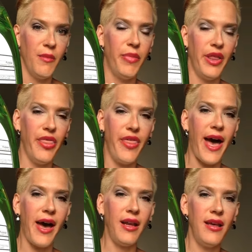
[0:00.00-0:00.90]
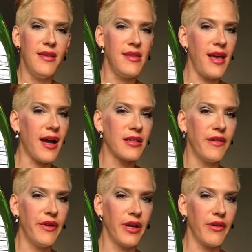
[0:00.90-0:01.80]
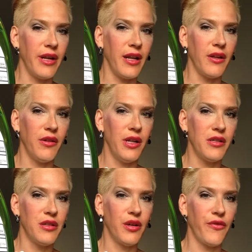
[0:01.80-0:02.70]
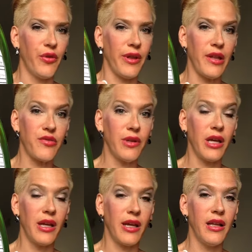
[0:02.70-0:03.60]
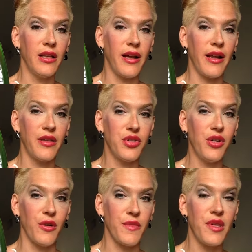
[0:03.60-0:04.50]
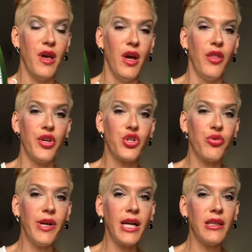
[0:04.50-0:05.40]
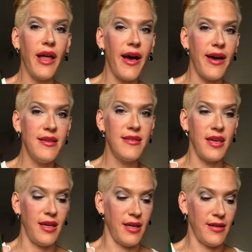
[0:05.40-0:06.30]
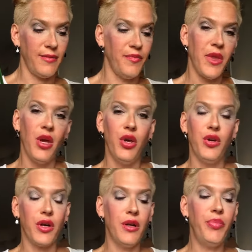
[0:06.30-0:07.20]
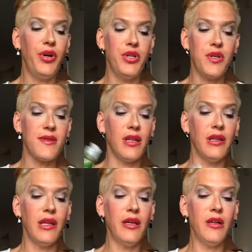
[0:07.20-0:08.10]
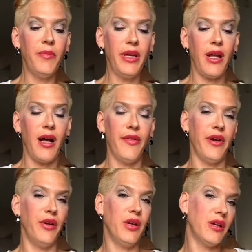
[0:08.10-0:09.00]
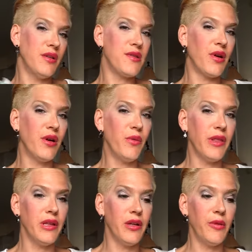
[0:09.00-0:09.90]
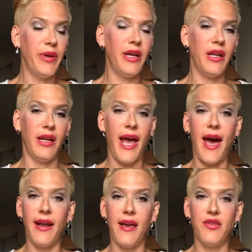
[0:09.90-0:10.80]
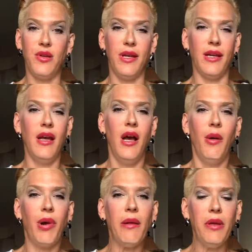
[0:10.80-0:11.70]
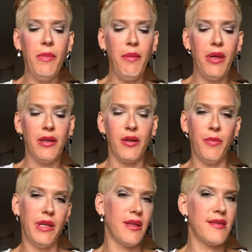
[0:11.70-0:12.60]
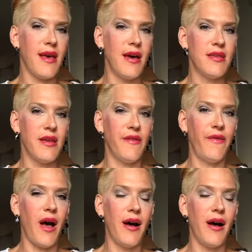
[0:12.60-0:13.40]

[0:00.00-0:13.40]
but that is the active ingredient you need to look for. That's really going to kill a lot of the germs. The trick lies in, you're going to put just a little bit on there. You can start with a little bit and add as you need. Probably maybe a little bit the size of